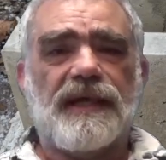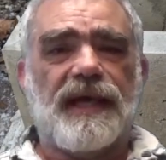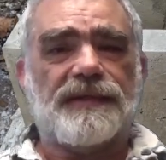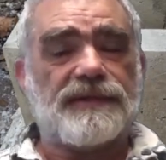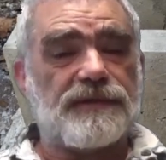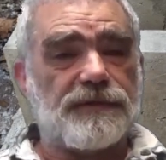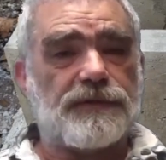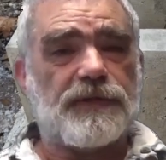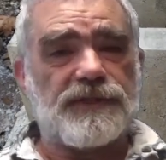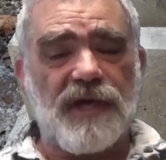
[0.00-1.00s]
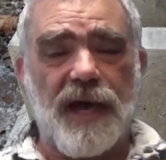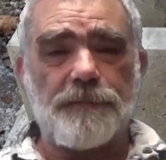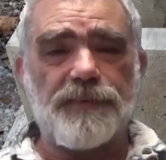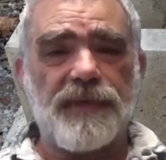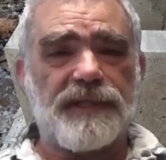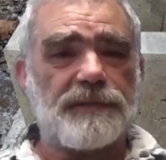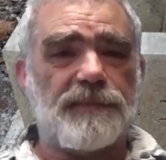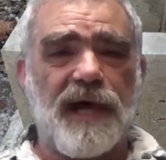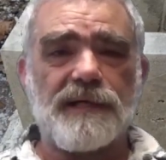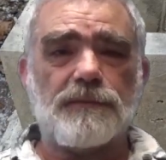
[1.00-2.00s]
and the top and the
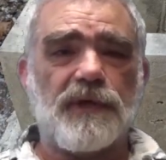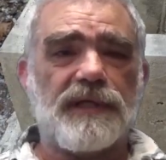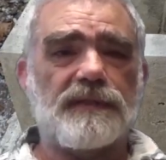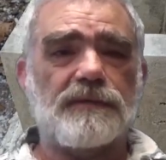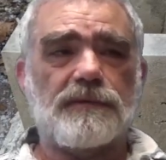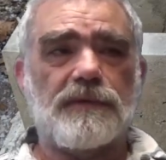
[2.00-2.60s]
bottom one